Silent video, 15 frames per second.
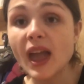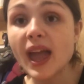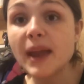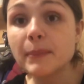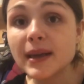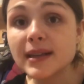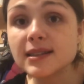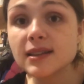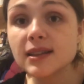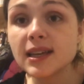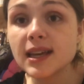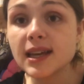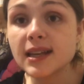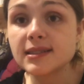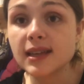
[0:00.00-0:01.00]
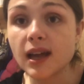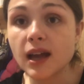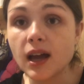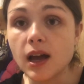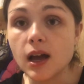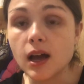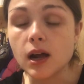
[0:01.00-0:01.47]
And basically it's like
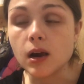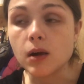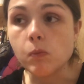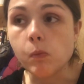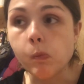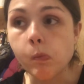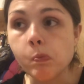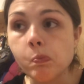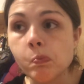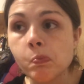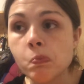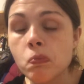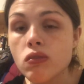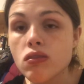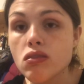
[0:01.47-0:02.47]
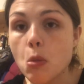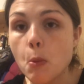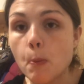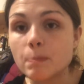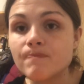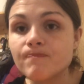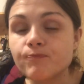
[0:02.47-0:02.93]
a, um,
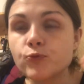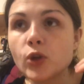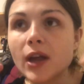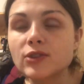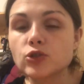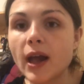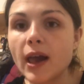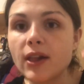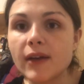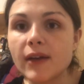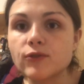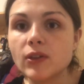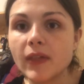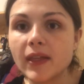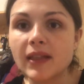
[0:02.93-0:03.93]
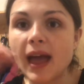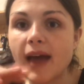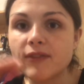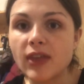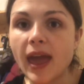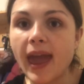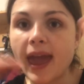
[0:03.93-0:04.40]
you guys know how you have like to
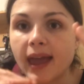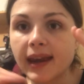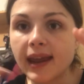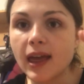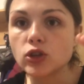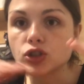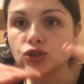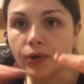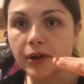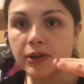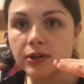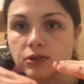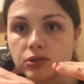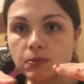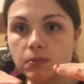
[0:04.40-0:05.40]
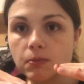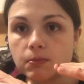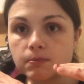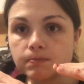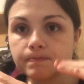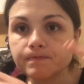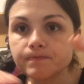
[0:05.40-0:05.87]
have the handheld shredders
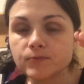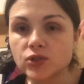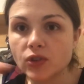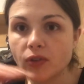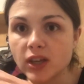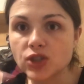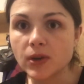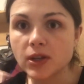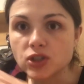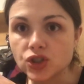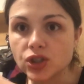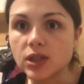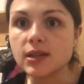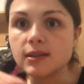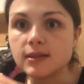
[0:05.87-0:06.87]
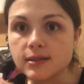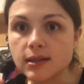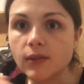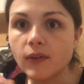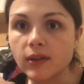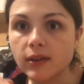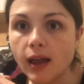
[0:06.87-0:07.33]
to like shred cheese and
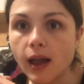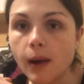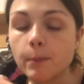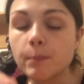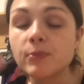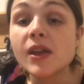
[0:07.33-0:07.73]
stuff like that.